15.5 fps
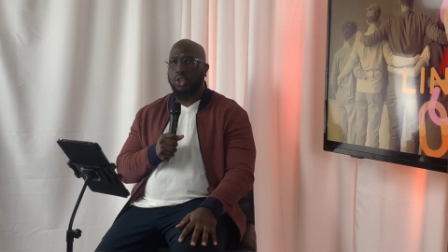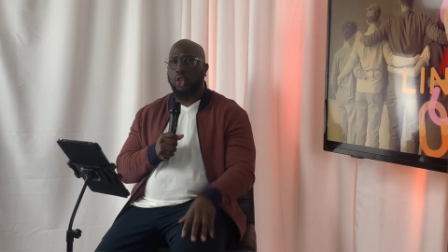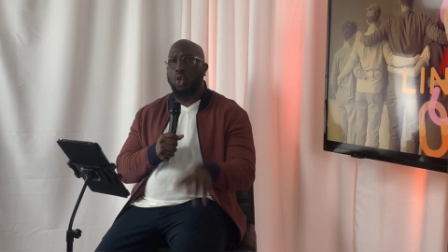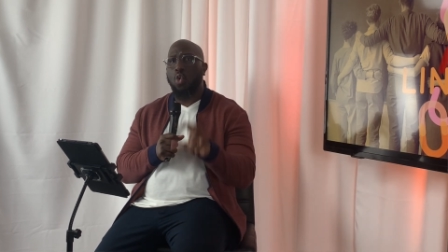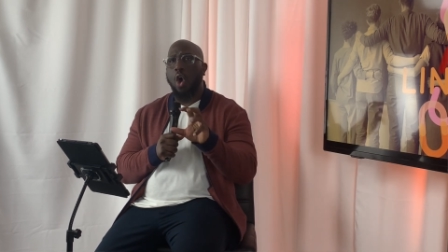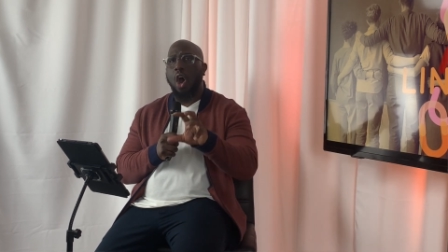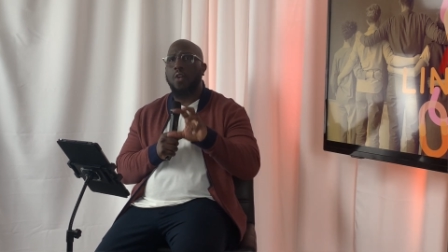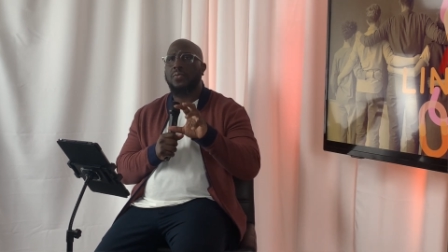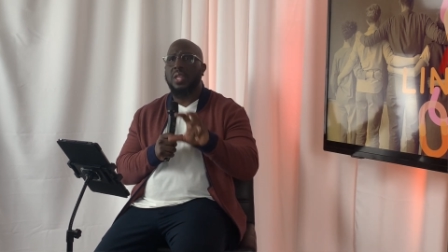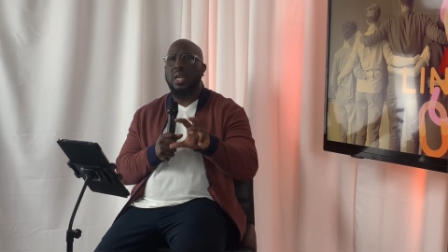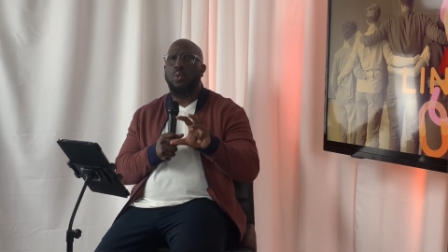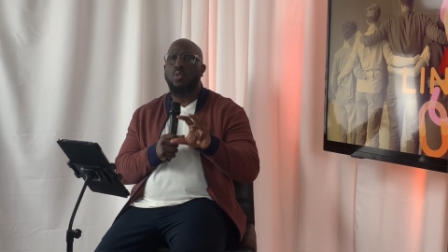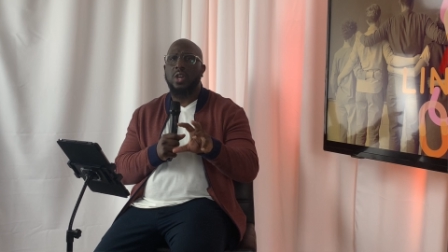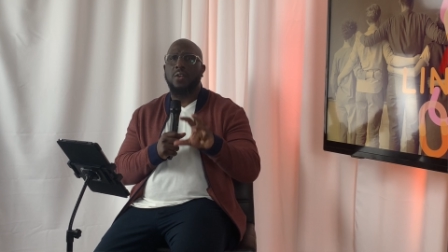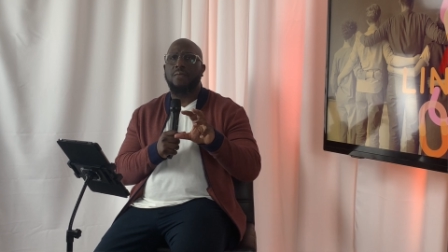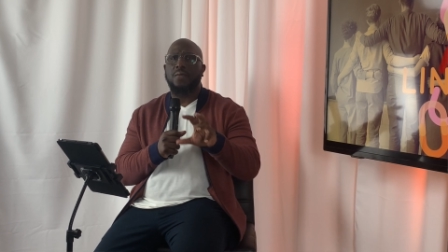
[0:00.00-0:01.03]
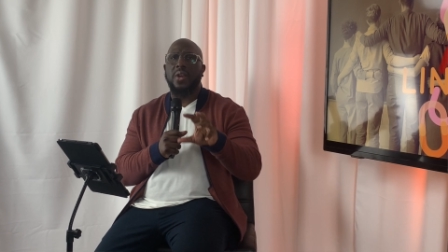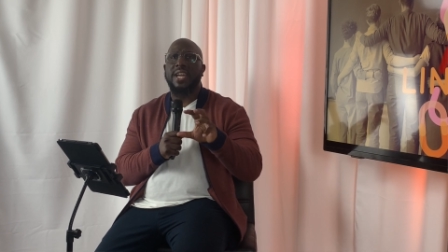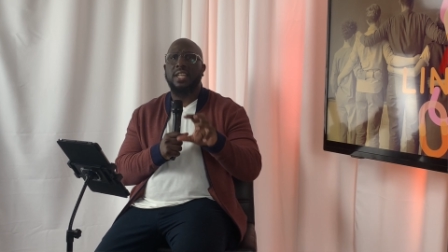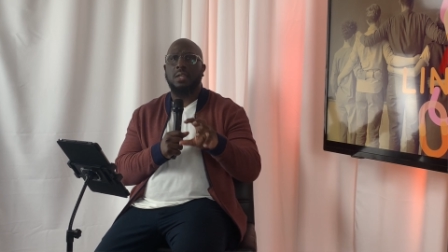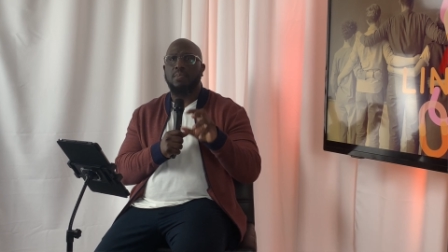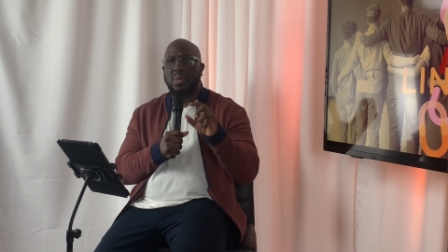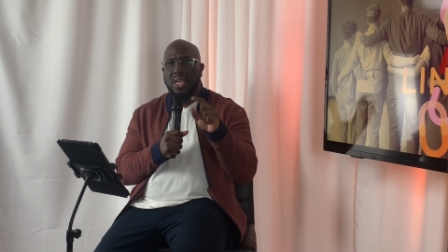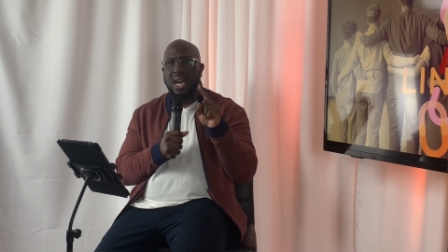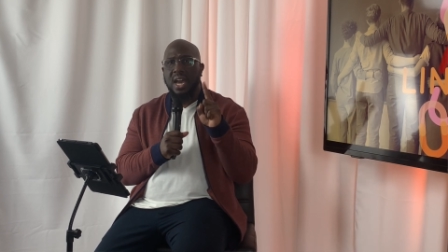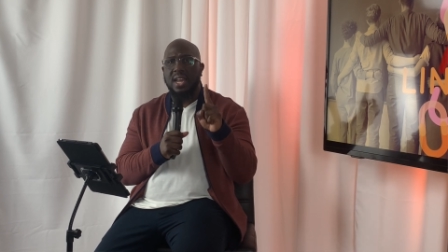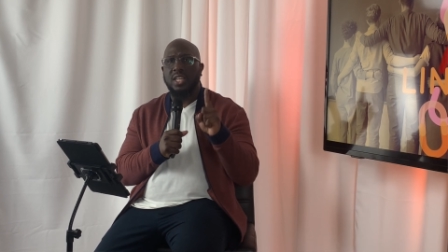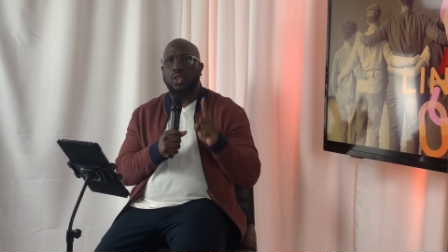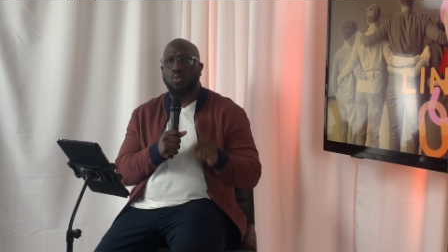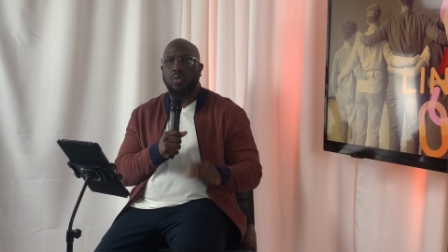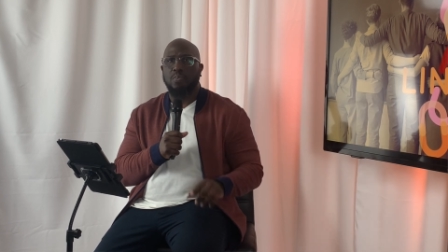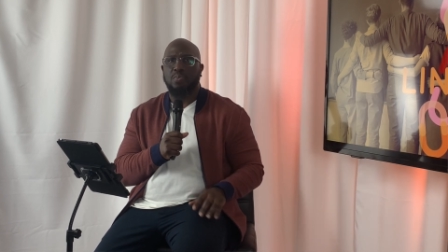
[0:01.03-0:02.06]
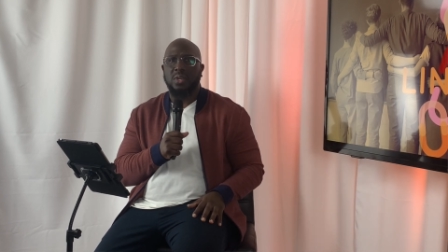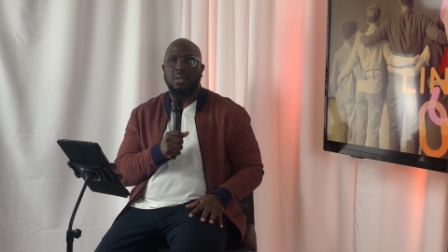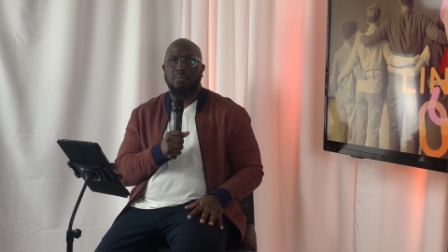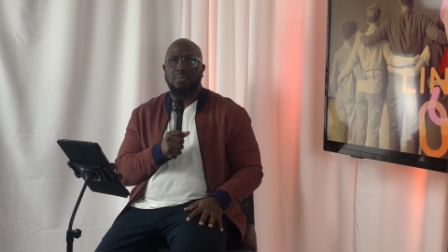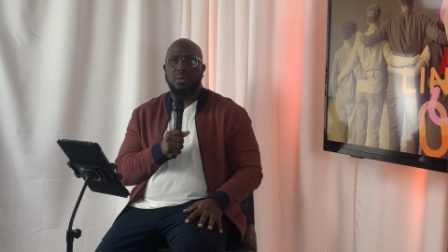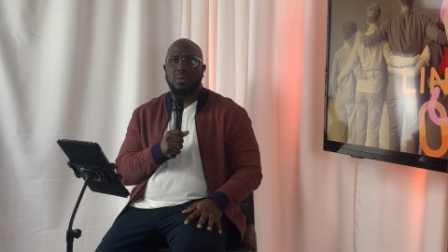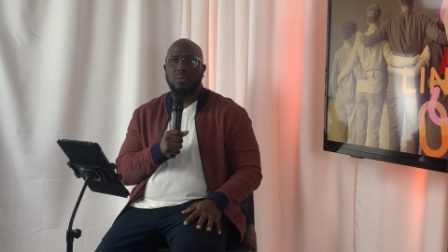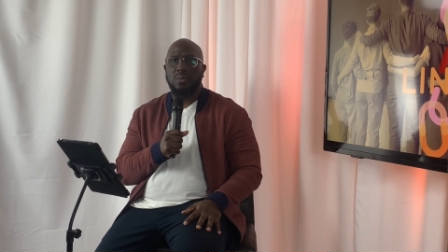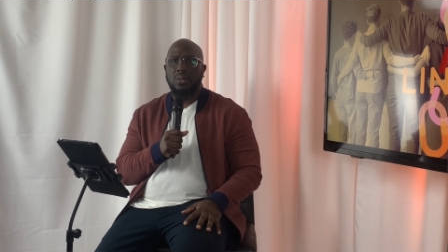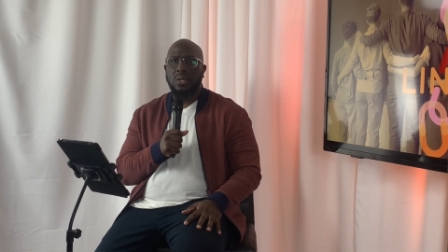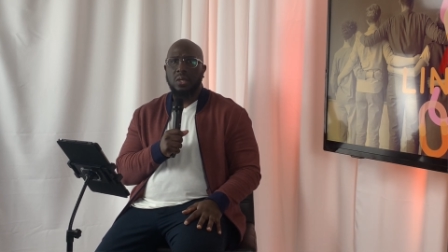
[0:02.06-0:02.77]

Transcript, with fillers: Too often we're afraid to be honest with people